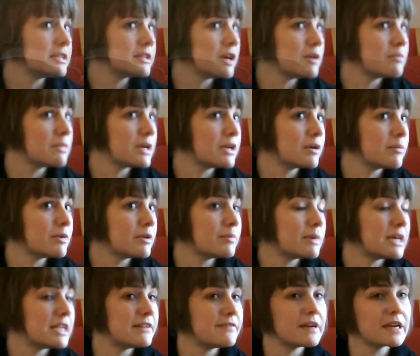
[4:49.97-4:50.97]
sound might not be the
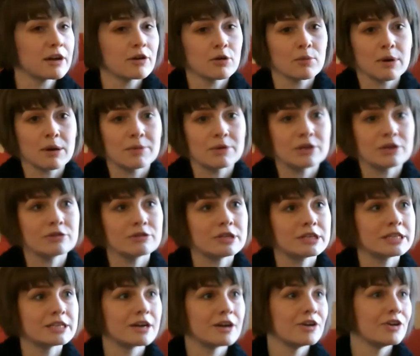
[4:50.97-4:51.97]
best thing, or we might want to use
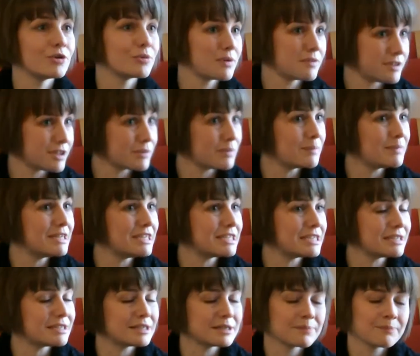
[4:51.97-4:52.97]
sound with some
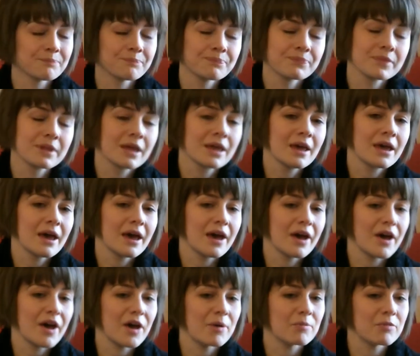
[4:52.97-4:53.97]
images.
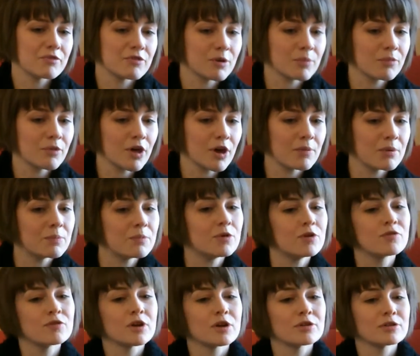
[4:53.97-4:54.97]
From there we
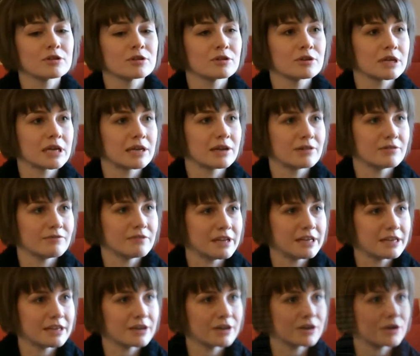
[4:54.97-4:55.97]
moved on to looking at
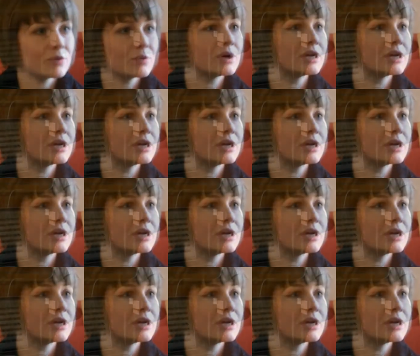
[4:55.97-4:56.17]
video,